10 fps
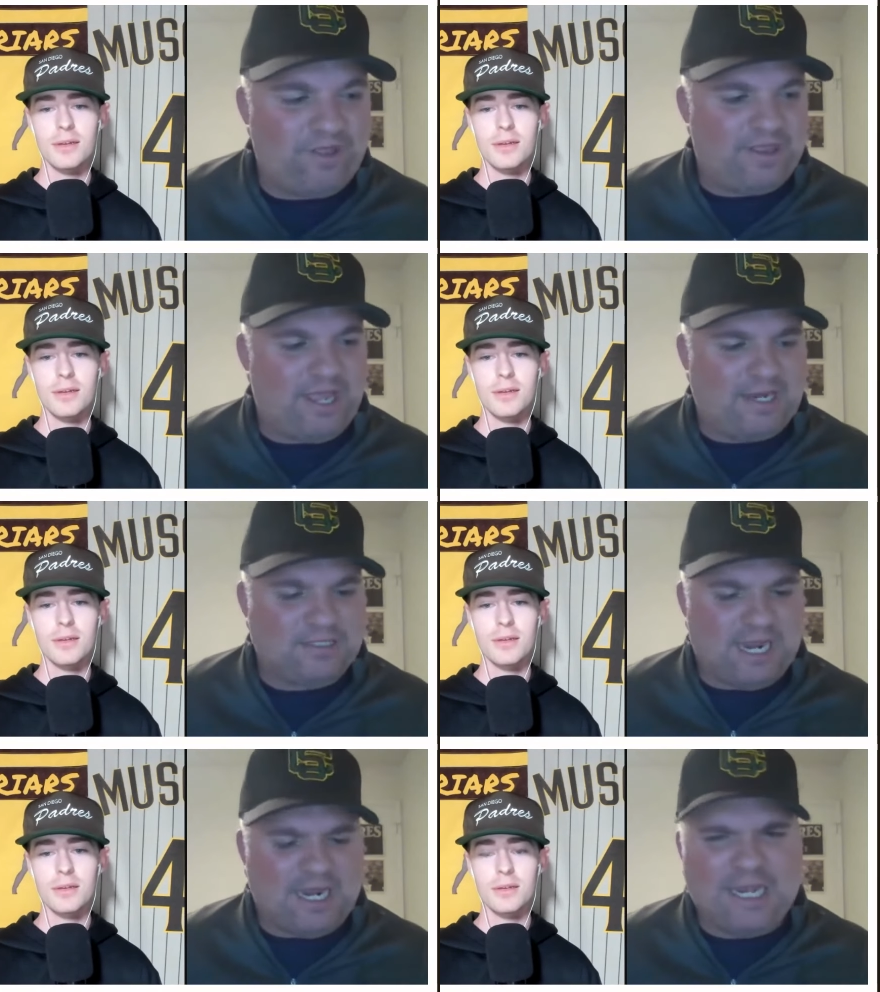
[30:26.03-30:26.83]
Speaker 1: the things,
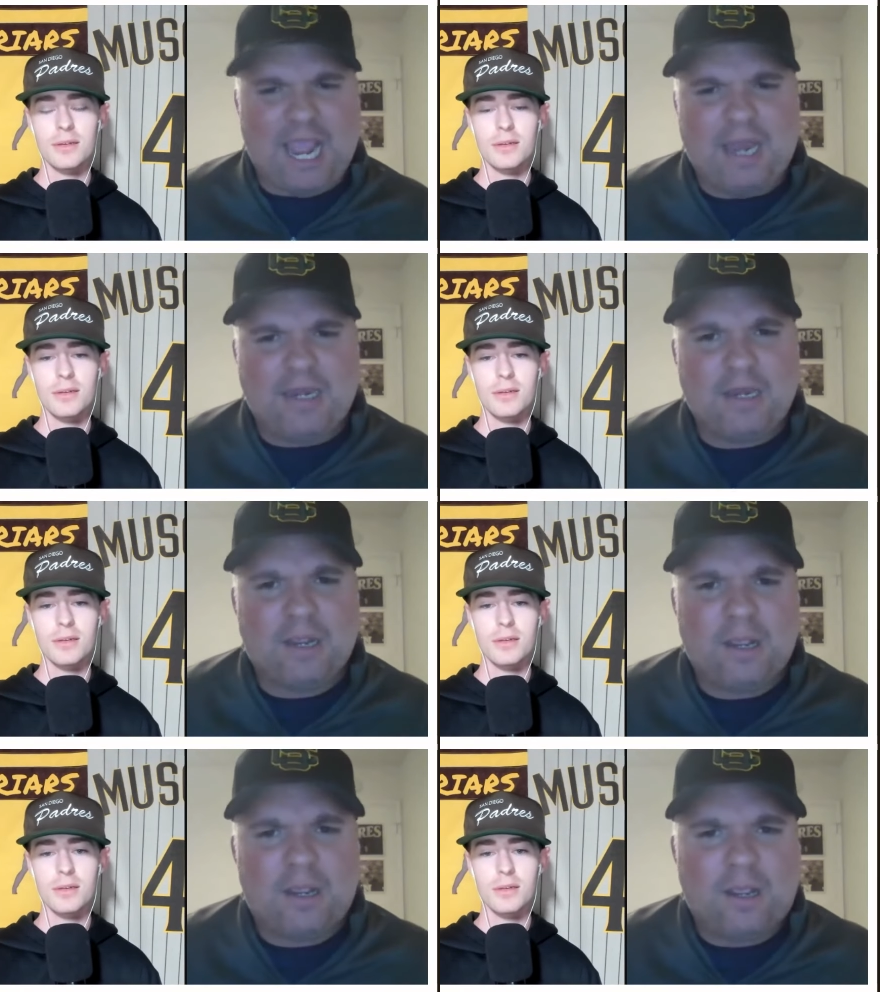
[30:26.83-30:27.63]
and again,
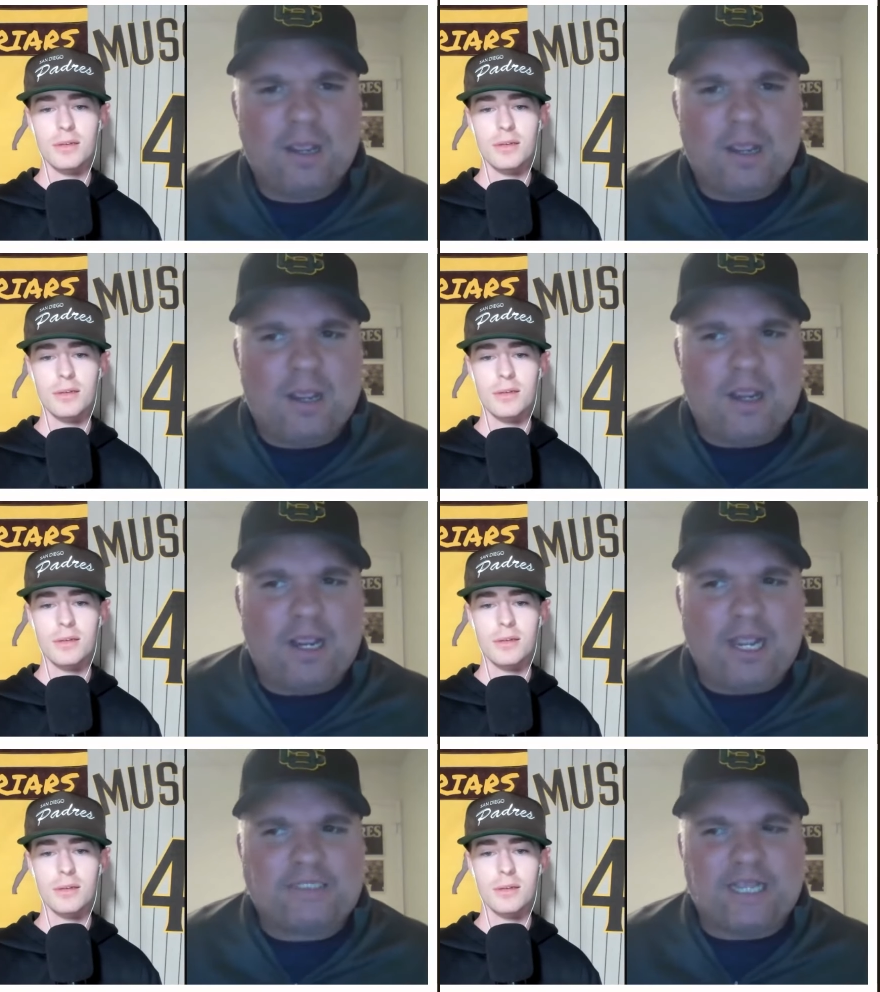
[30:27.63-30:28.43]

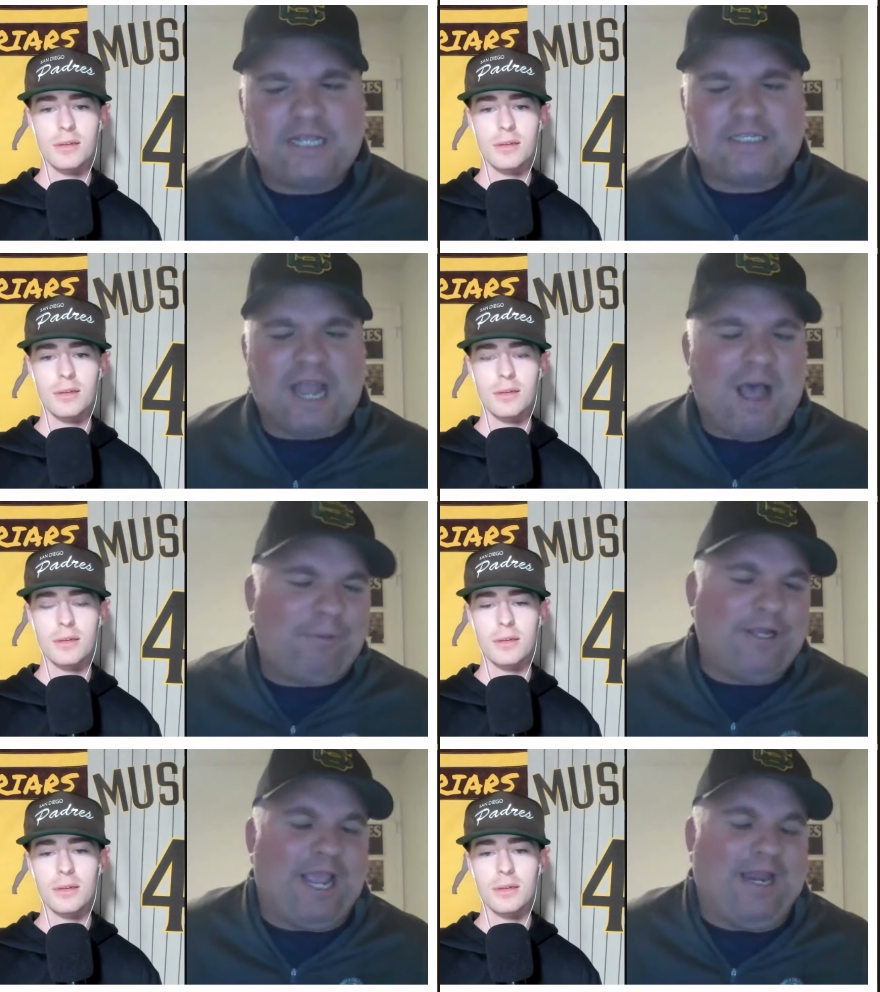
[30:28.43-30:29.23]
it's it's
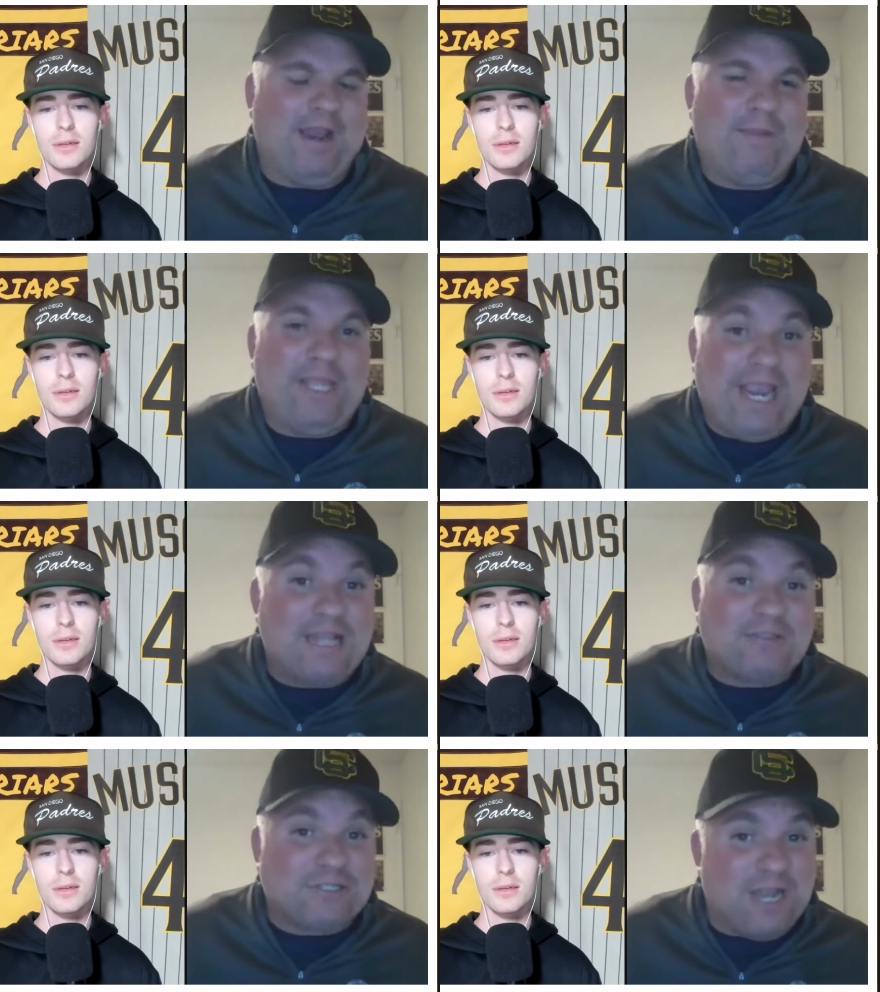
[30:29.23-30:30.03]
complicated. I mean, the
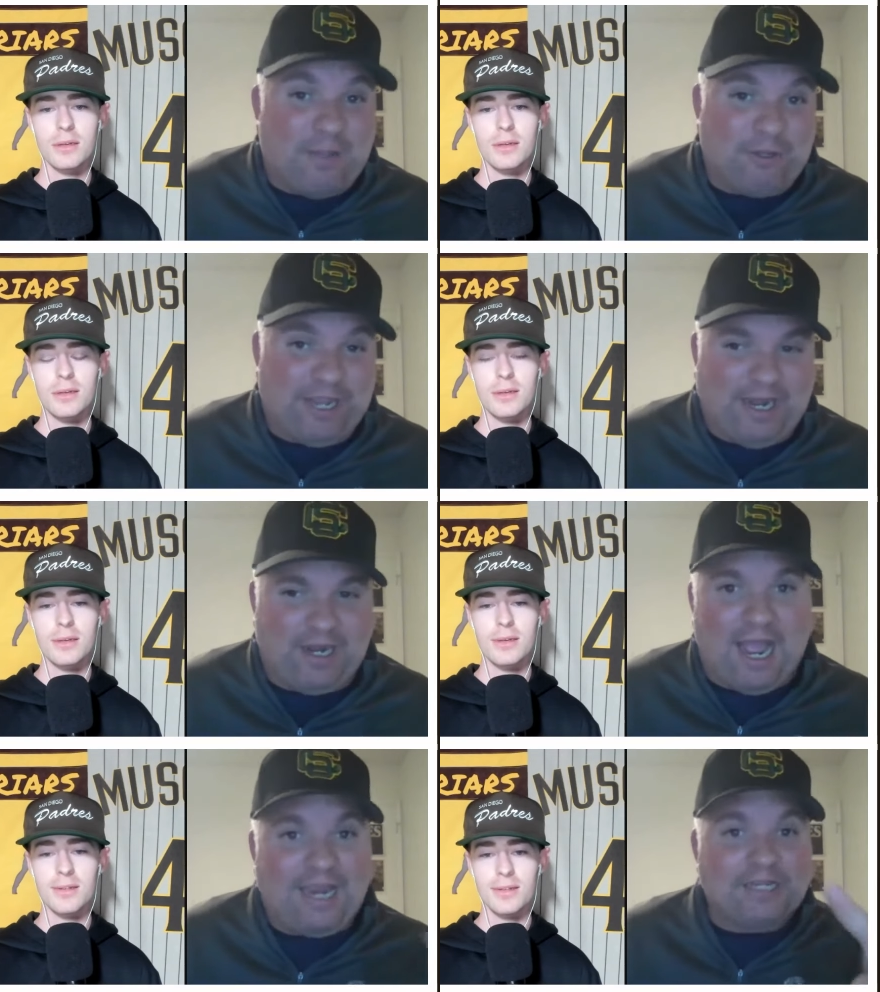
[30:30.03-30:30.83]
answer is complicated.
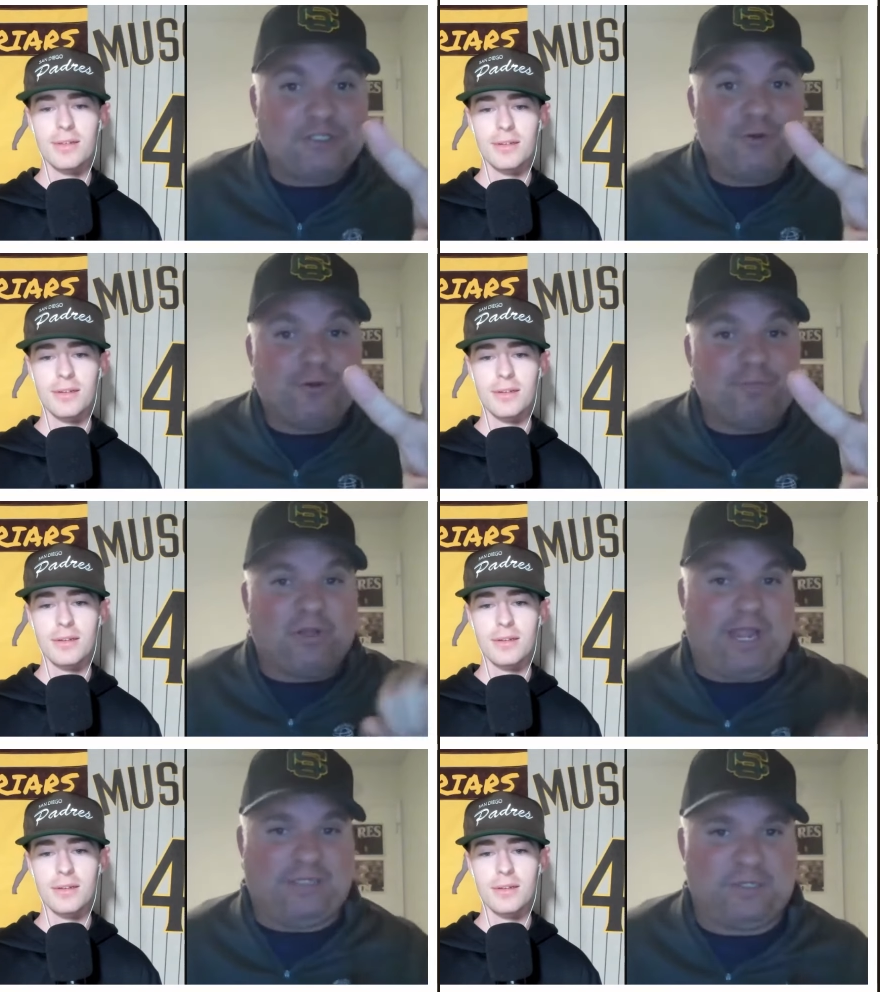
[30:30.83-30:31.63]
I get two
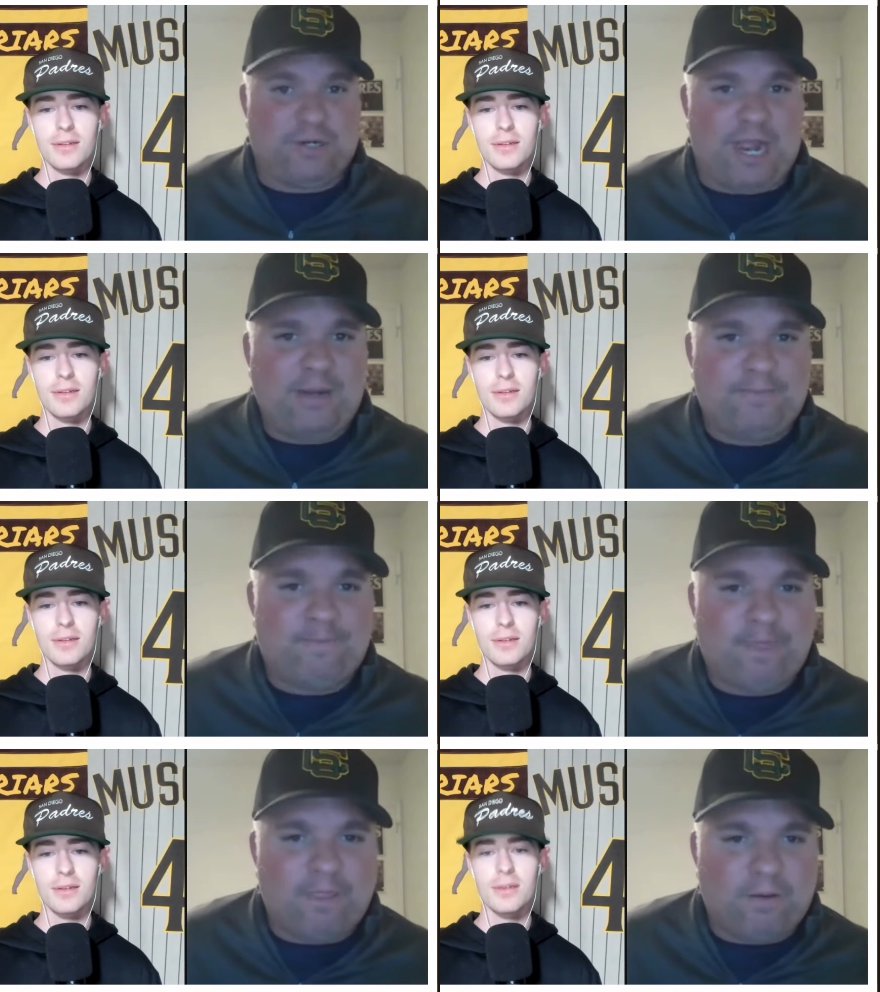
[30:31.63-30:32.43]
complaints. Okay,
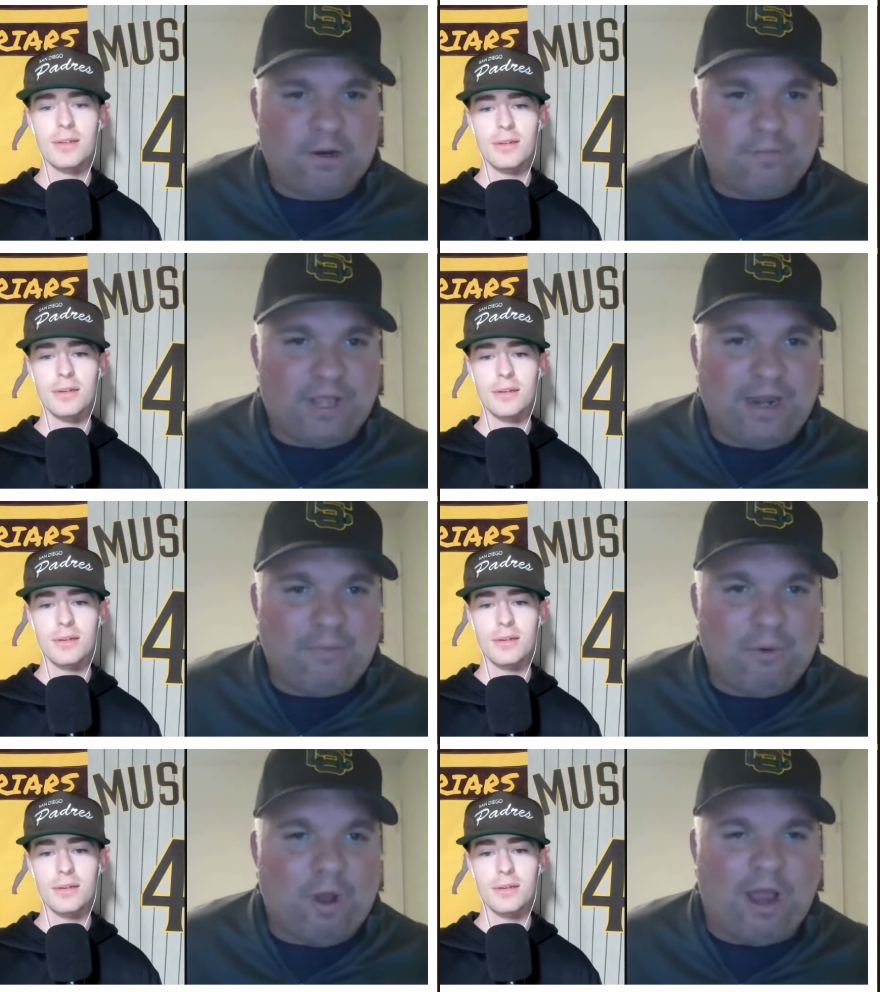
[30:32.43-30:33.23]
complaint
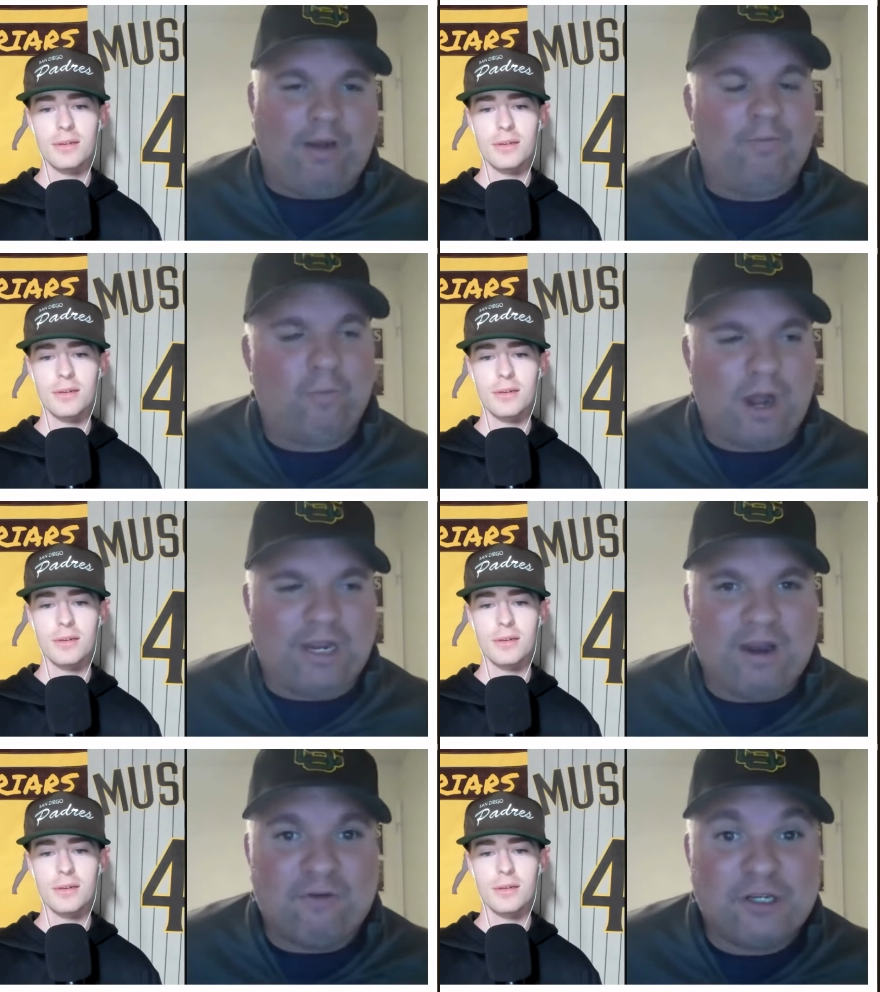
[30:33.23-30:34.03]
number one: Why do
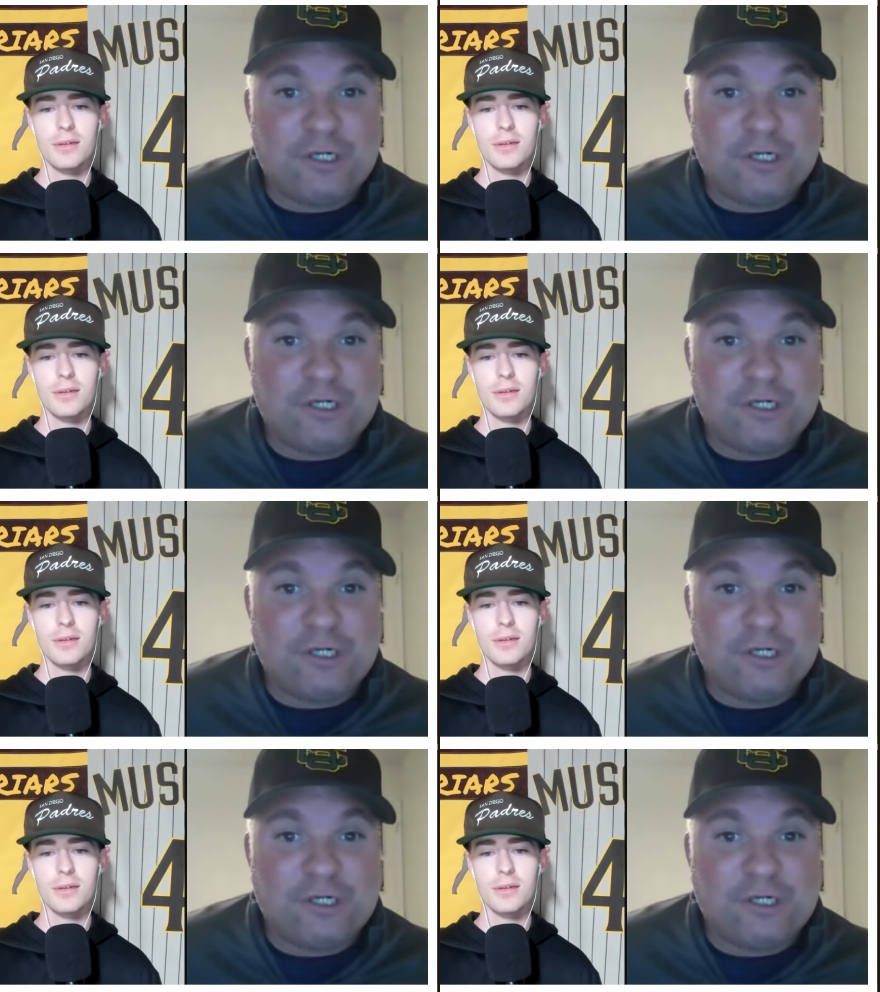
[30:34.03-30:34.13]
you cover